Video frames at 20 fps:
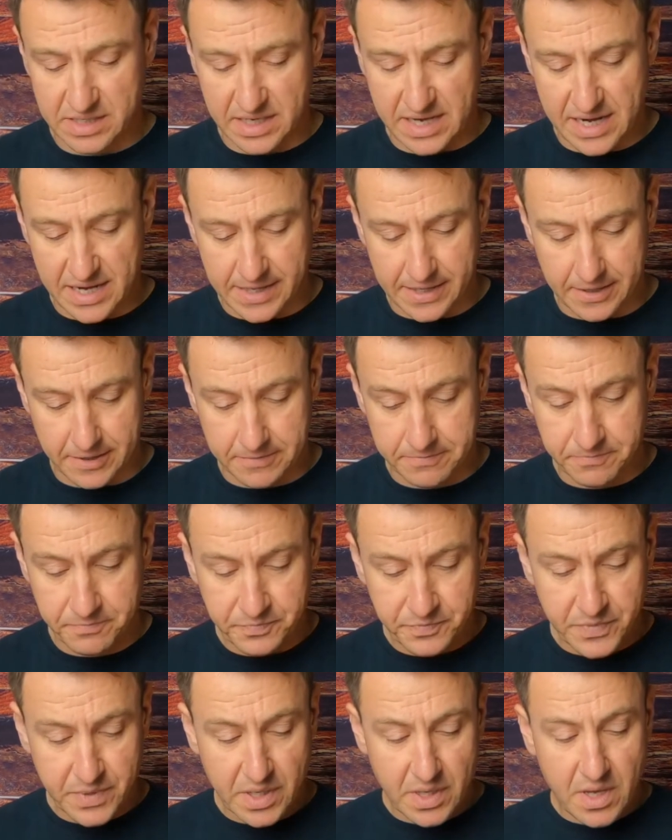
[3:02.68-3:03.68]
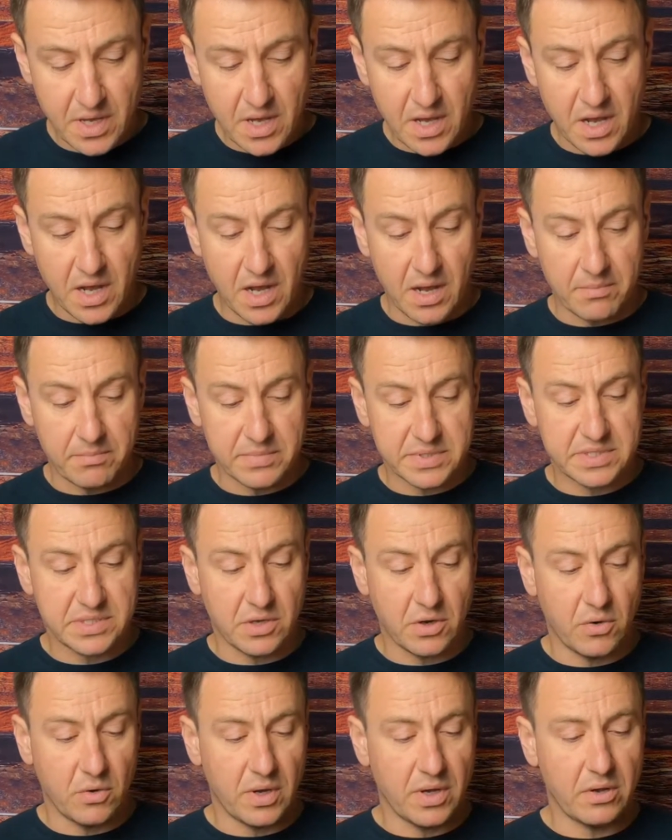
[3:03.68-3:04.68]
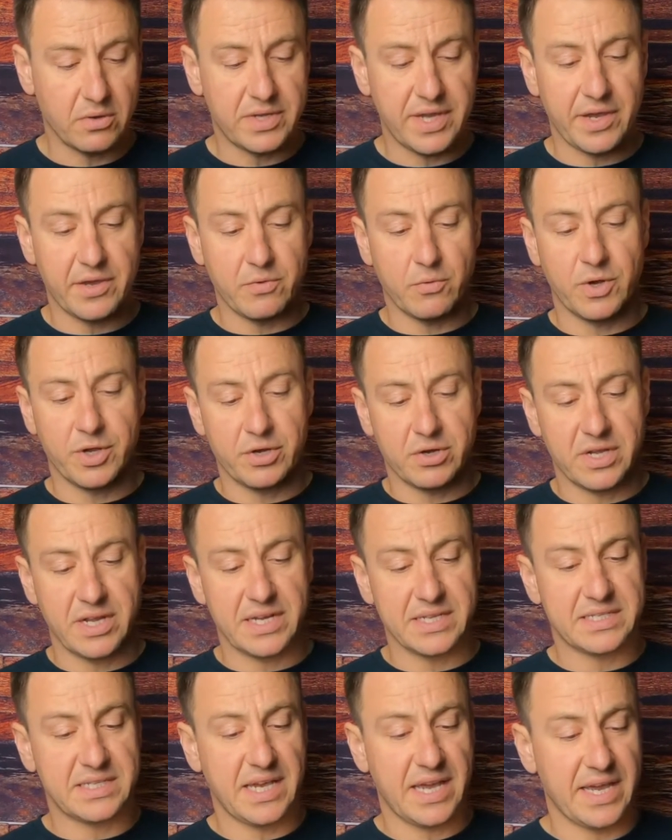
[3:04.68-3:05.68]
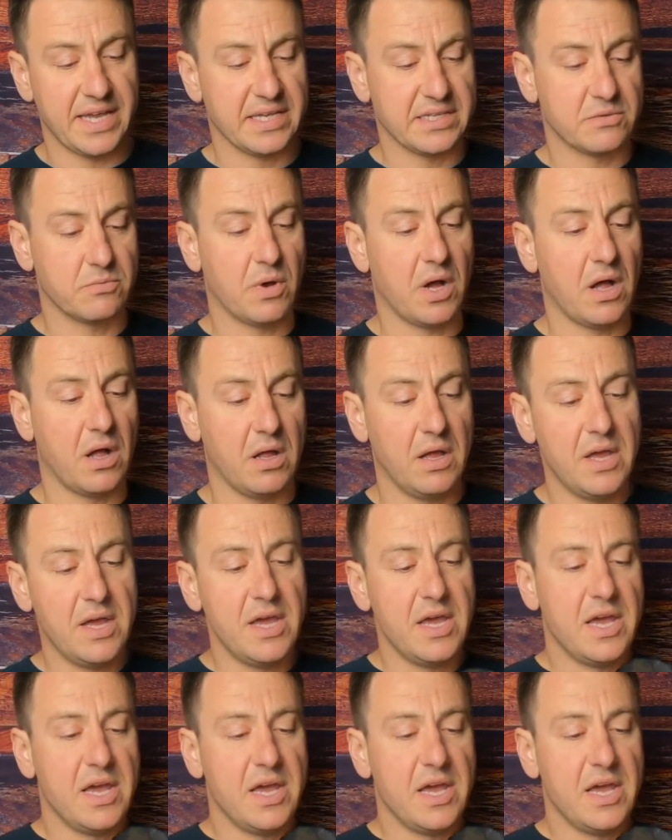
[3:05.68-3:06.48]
I got here. So, okay, what you're gonna say is, well,